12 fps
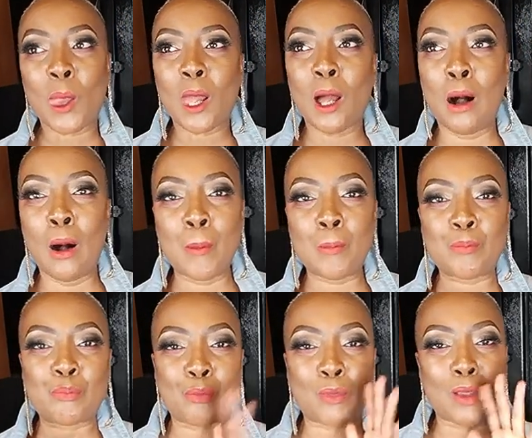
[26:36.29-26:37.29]

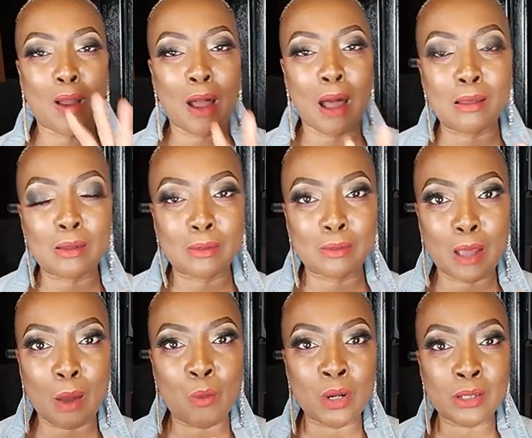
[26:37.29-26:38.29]
um, I'll,
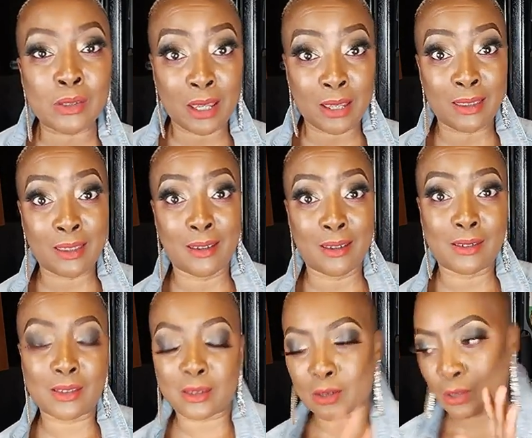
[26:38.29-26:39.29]
I want to say
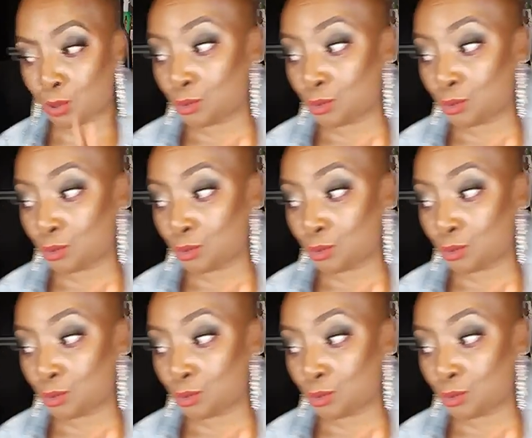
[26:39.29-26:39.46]
this to